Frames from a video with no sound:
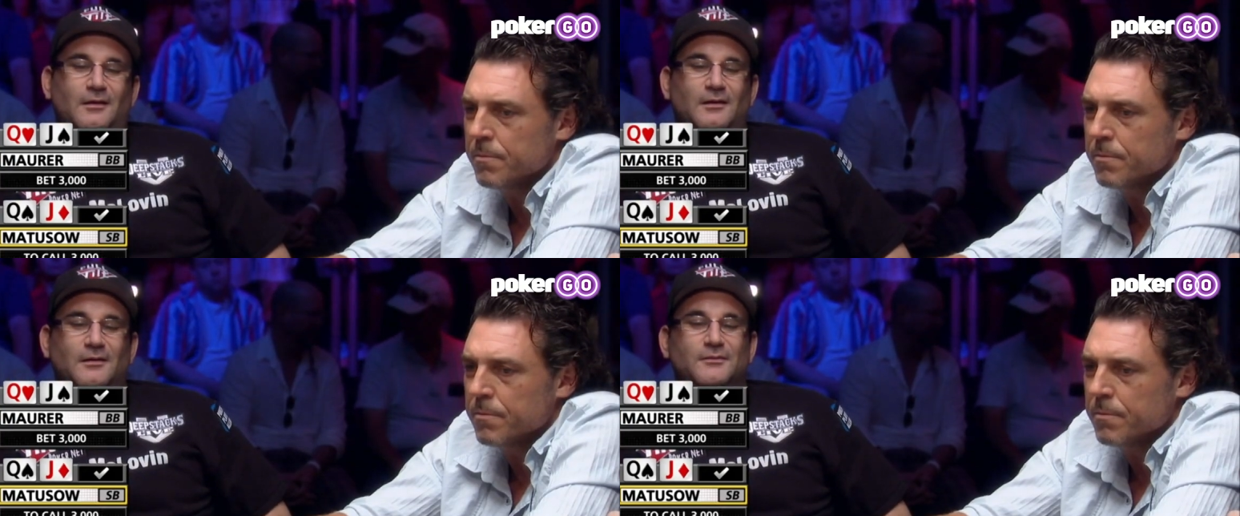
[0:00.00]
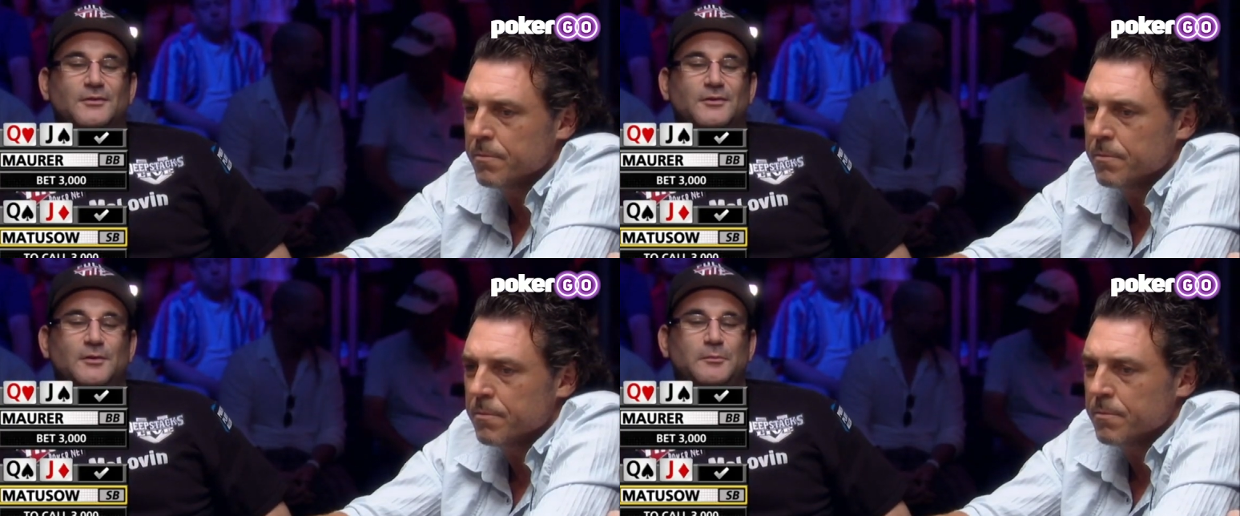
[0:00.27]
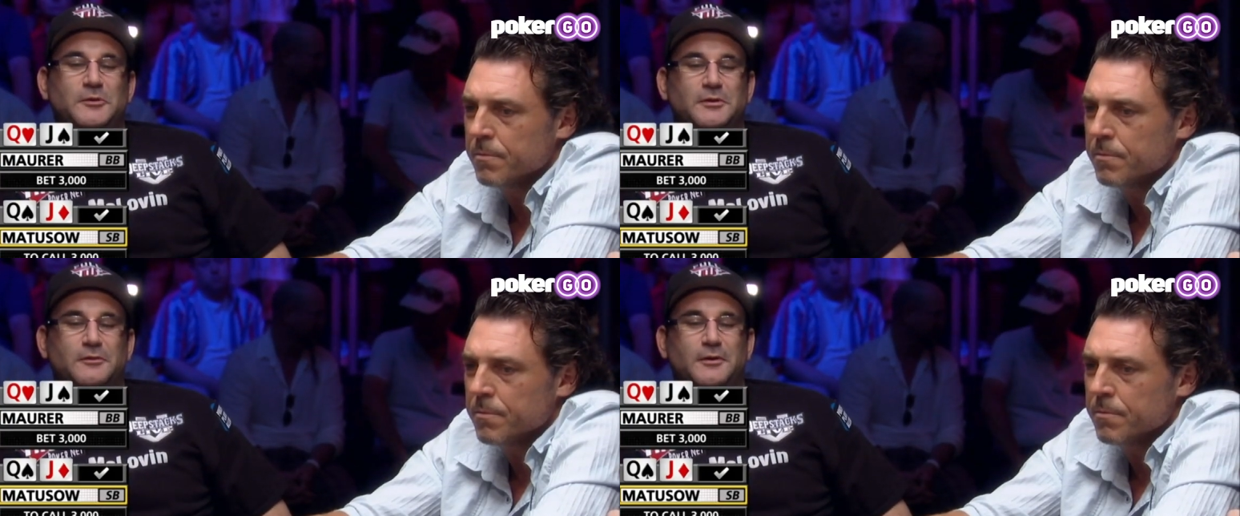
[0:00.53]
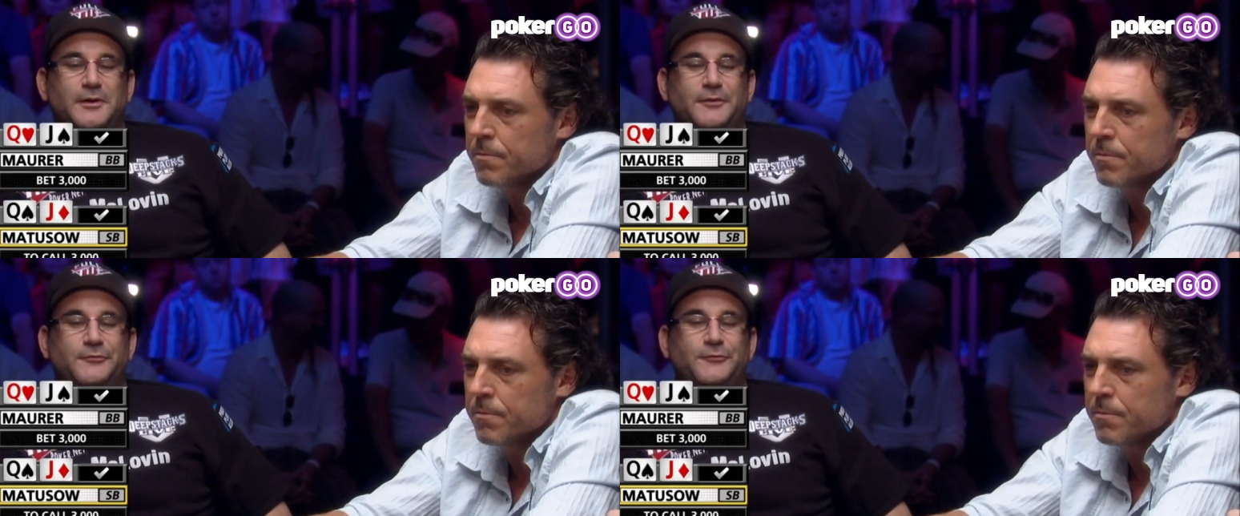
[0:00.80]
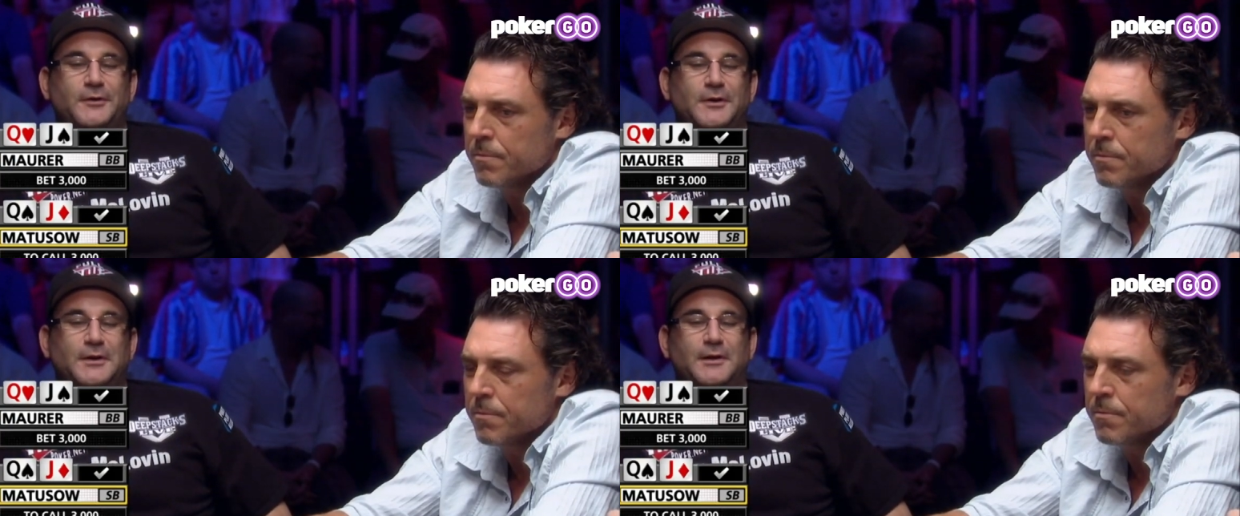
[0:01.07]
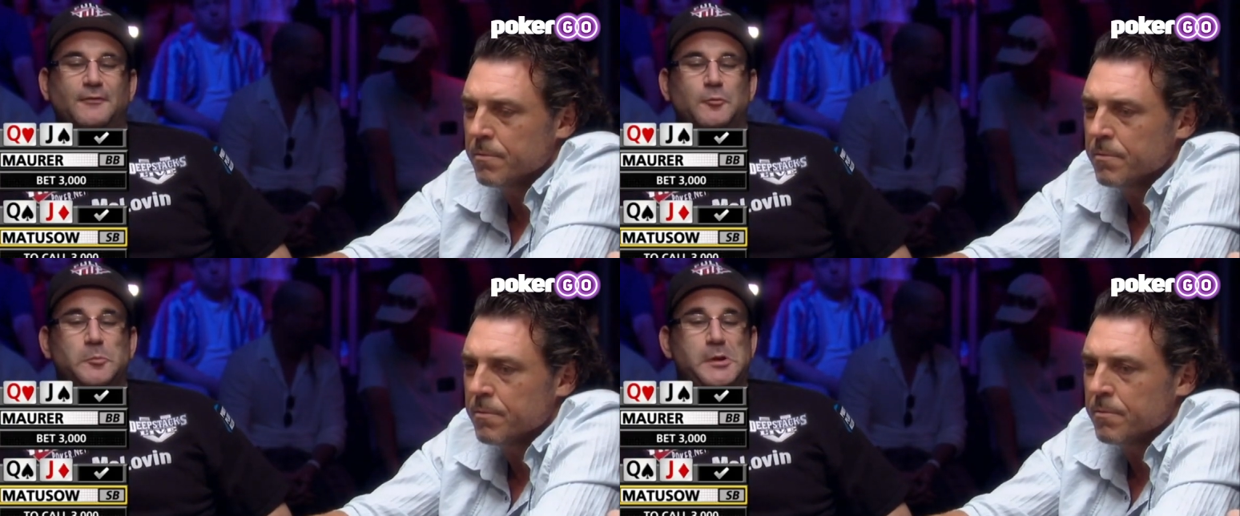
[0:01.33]
Speaker 1: This could be the greatest check I ever
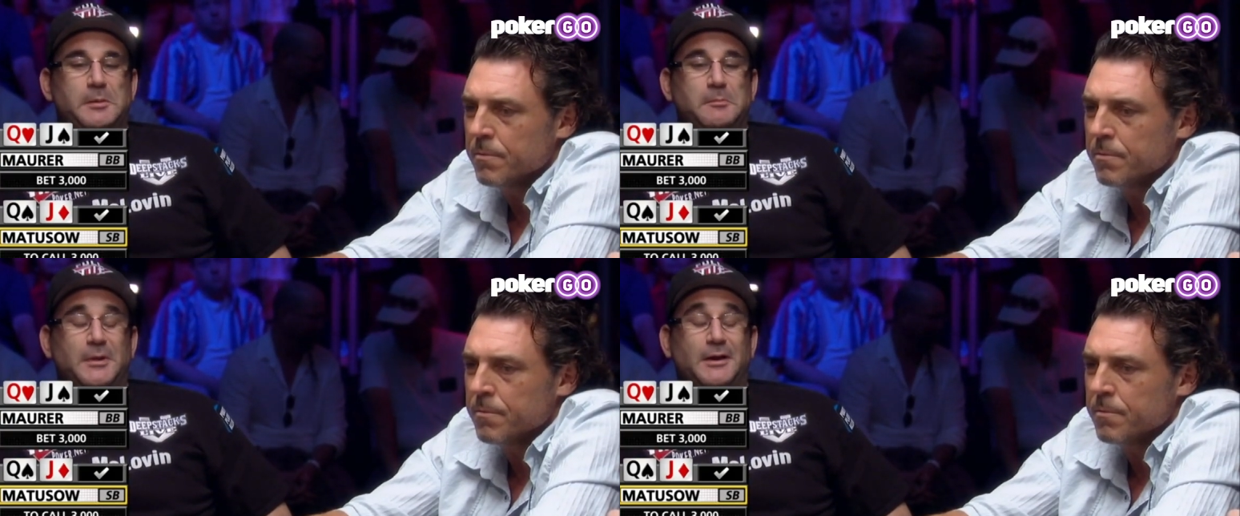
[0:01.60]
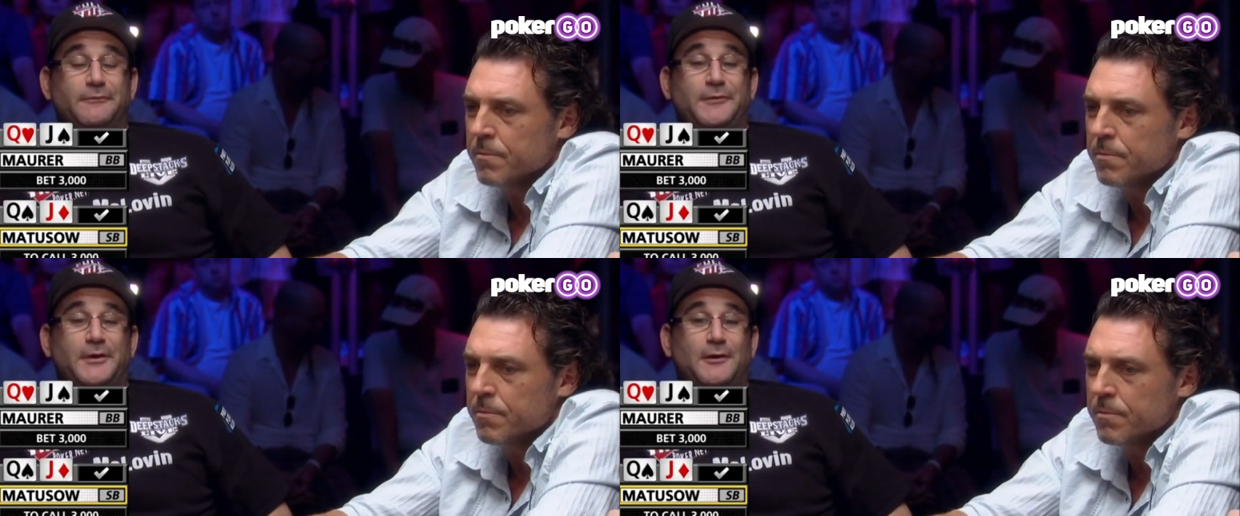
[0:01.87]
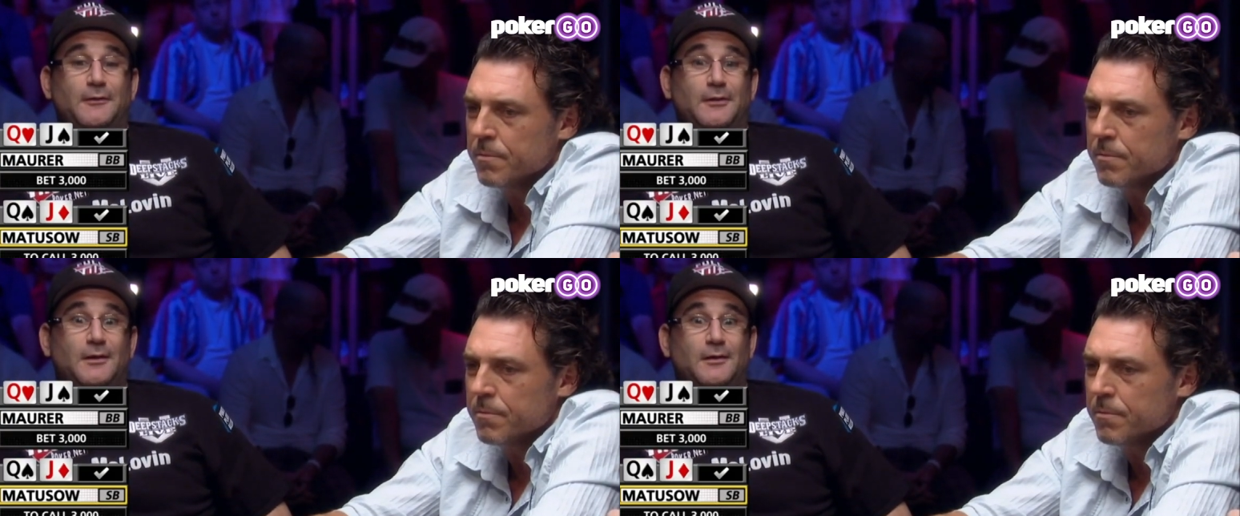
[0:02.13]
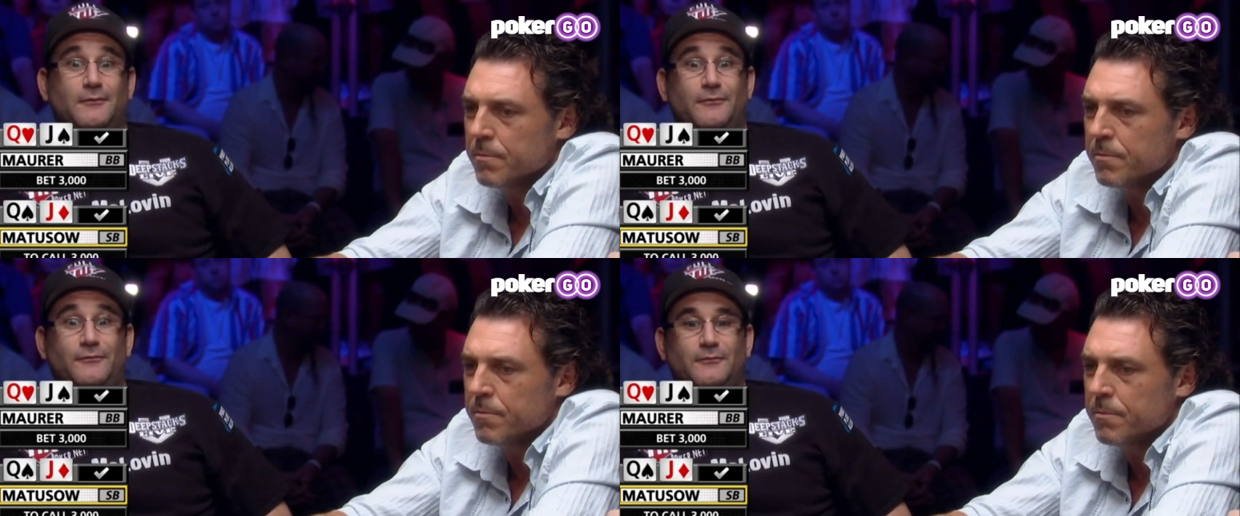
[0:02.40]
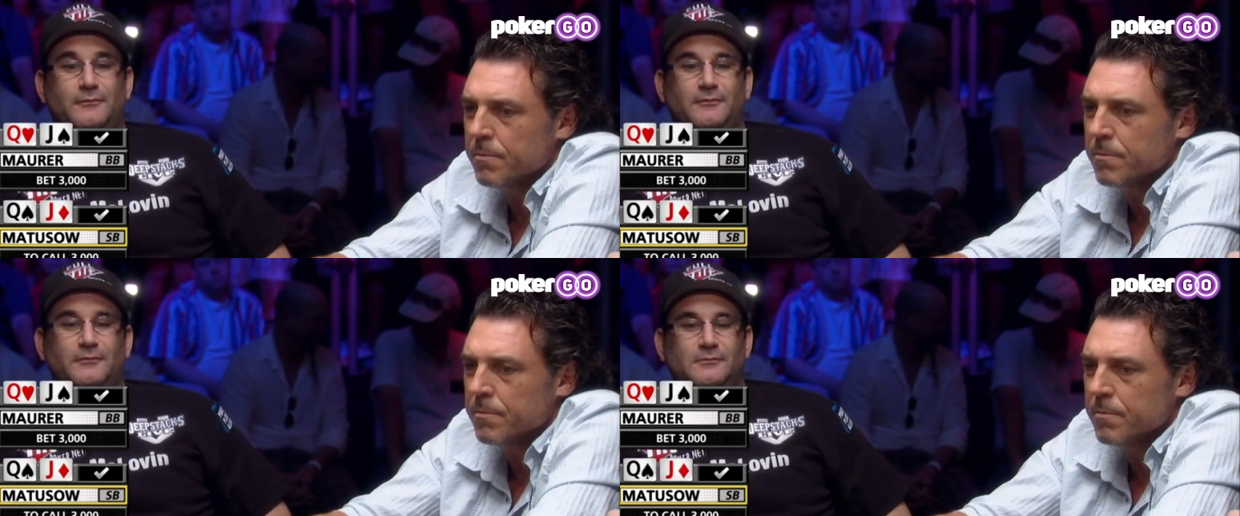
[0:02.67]
made in my entire life.